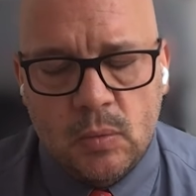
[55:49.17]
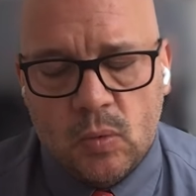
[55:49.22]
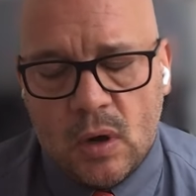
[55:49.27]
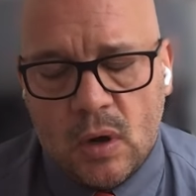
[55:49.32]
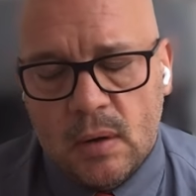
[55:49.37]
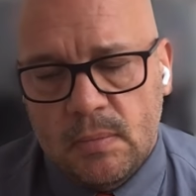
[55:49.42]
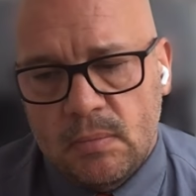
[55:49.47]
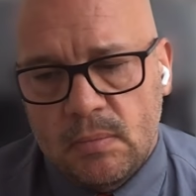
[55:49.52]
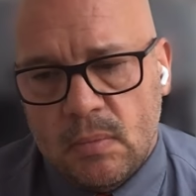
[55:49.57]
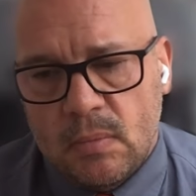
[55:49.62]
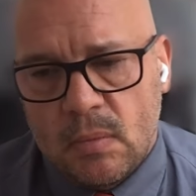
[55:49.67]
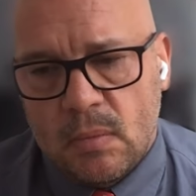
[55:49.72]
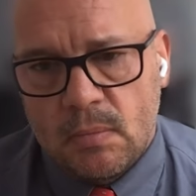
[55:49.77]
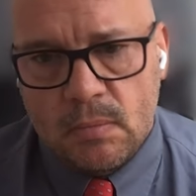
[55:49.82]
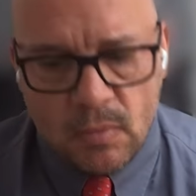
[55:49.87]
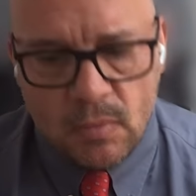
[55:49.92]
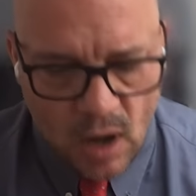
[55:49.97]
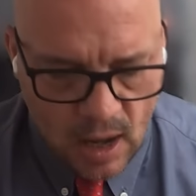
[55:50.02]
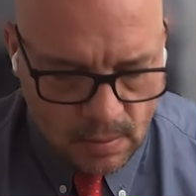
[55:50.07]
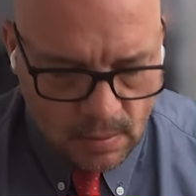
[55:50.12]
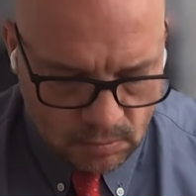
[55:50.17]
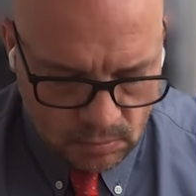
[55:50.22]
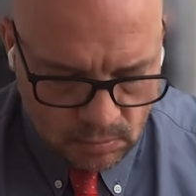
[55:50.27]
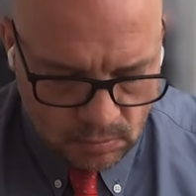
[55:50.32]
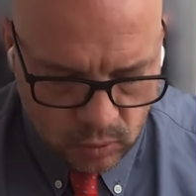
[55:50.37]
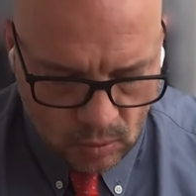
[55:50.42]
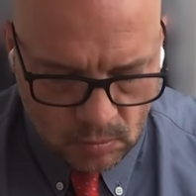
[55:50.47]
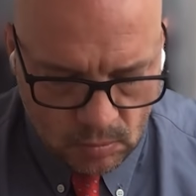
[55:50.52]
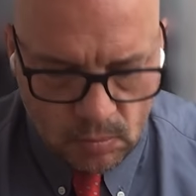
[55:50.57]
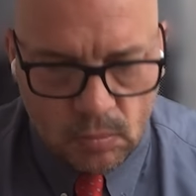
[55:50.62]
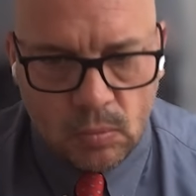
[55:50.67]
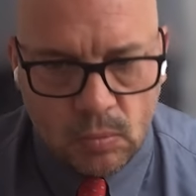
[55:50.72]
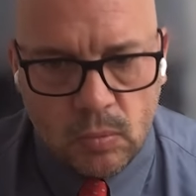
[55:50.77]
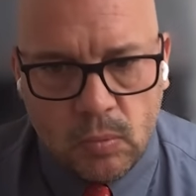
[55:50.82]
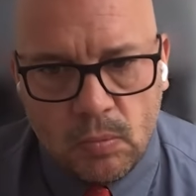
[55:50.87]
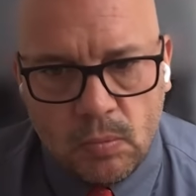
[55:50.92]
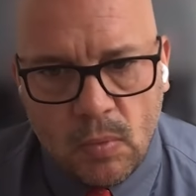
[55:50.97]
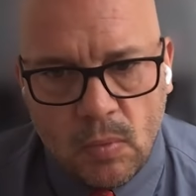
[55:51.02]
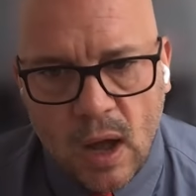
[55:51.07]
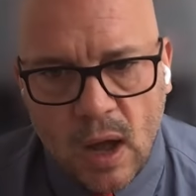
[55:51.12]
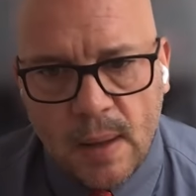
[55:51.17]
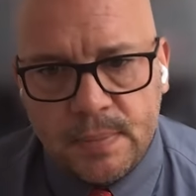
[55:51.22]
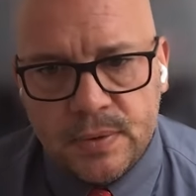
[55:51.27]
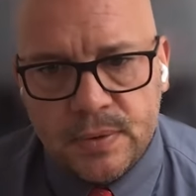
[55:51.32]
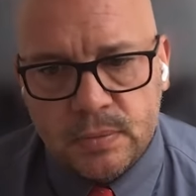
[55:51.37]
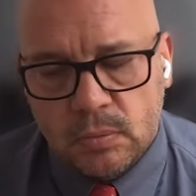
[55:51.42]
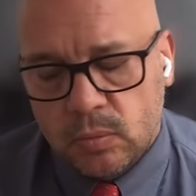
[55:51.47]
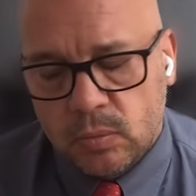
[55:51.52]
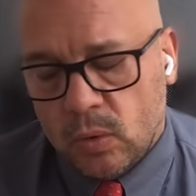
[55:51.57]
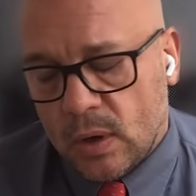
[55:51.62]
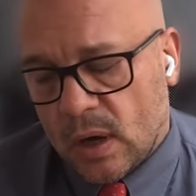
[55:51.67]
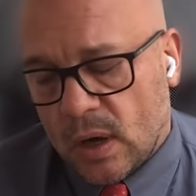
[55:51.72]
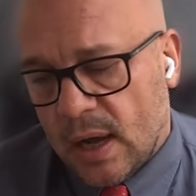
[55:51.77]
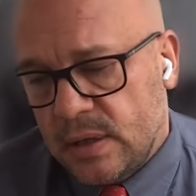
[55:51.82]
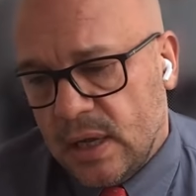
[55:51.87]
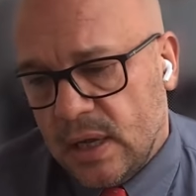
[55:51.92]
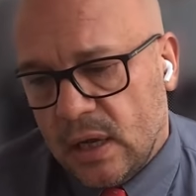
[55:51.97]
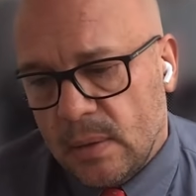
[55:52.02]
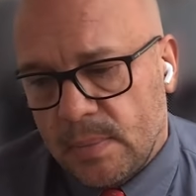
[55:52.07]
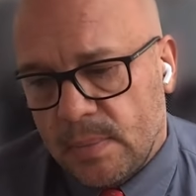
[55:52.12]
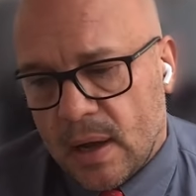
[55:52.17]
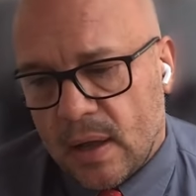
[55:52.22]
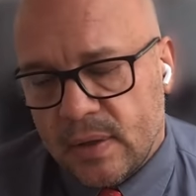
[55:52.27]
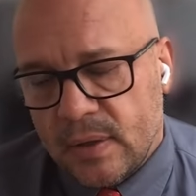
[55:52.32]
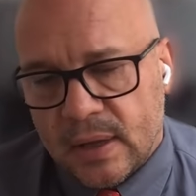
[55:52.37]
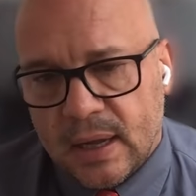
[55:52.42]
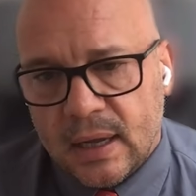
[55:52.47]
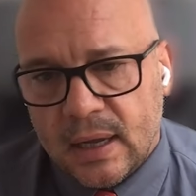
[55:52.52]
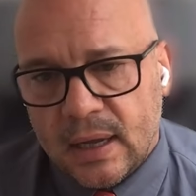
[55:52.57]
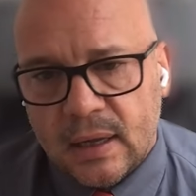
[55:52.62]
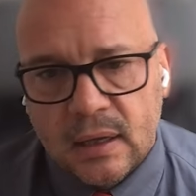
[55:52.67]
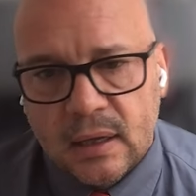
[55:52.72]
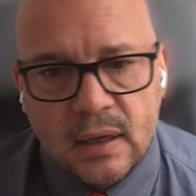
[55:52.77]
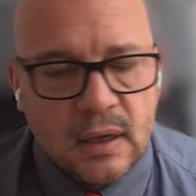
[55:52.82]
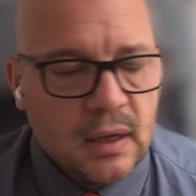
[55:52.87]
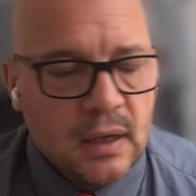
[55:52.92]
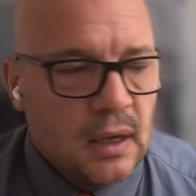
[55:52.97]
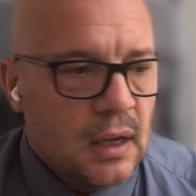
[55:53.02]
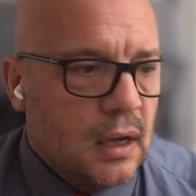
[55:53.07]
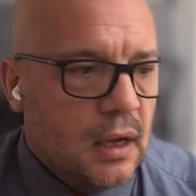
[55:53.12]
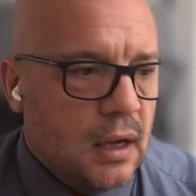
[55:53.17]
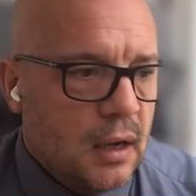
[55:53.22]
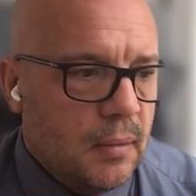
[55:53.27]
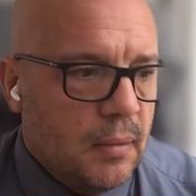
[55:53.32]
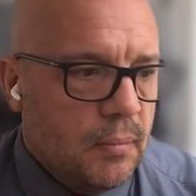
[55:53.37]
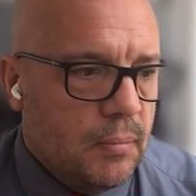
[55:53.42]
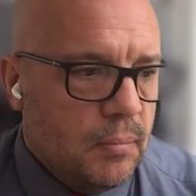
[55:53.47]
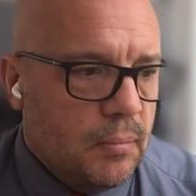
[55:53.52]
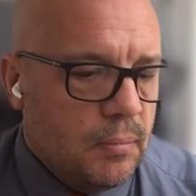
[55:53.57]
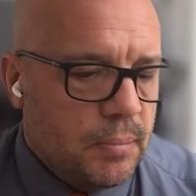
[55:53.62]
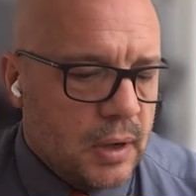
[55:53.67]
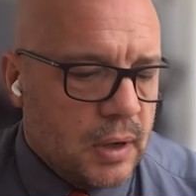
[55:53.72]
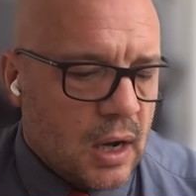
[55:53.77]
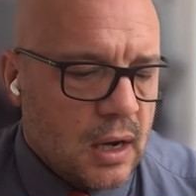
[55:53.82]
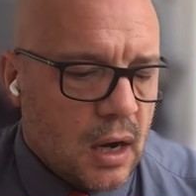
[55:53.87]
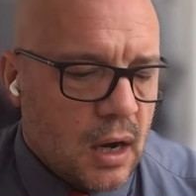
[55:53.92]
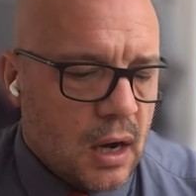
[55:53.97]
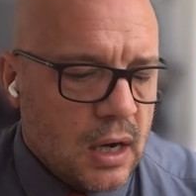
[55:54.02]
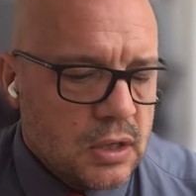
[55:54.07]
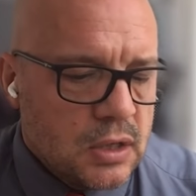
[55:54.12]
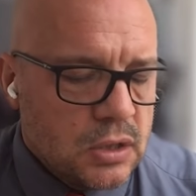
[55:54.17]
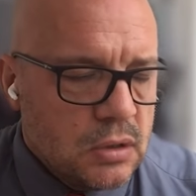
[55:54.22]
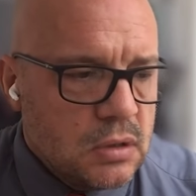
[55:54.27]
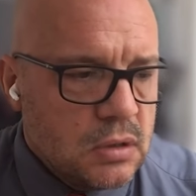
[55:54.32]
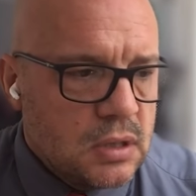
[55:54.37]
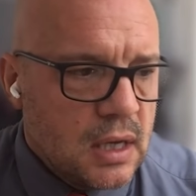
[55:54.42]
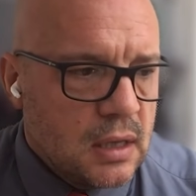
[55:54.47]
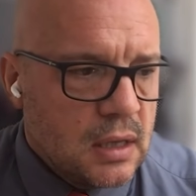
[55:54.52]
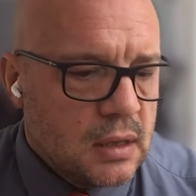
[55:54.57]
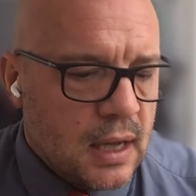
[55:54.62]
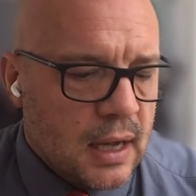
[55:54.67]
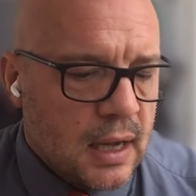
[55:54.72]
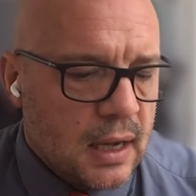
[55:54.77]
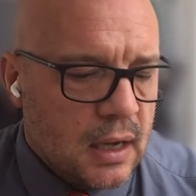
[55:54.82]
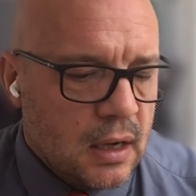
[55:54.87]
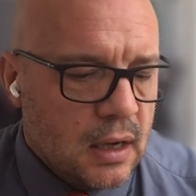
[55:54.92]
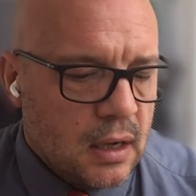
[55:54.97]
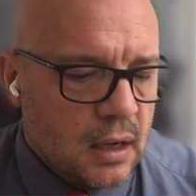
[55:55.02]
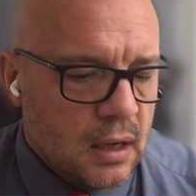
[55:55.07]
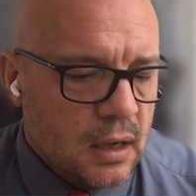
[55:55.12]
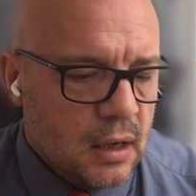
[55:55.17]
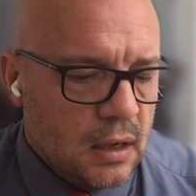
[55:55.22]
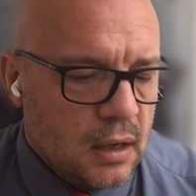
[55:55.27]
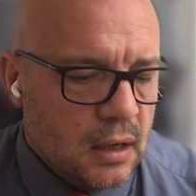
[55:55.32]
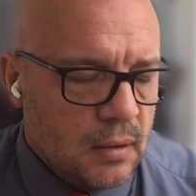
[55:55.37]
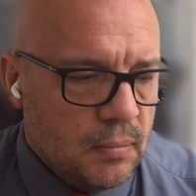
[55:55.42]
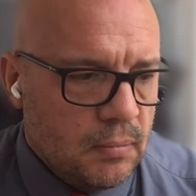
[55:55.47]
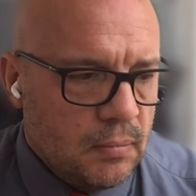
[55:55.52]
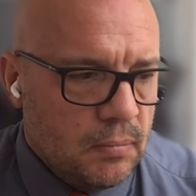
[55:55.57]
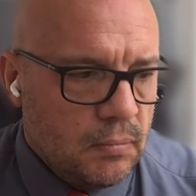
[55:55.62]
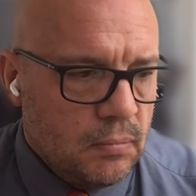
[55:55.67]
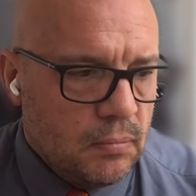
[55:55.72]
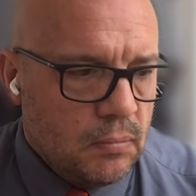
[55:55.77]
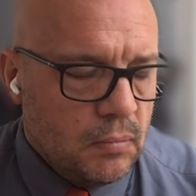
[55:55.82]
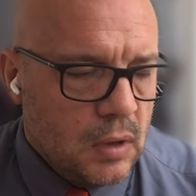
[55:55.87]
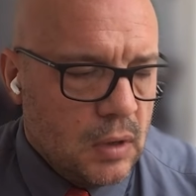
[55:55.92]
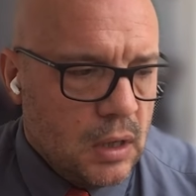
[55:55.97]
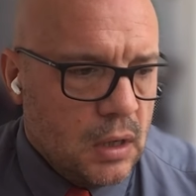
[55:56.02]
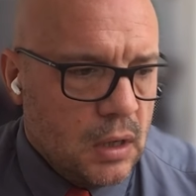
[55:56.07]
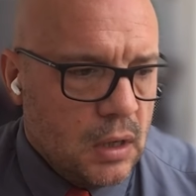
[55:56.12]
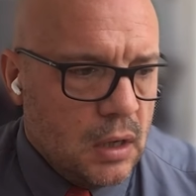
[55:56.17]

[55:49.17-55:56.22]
I mean, and my what my what I think about that. Um, but I, I do think that um,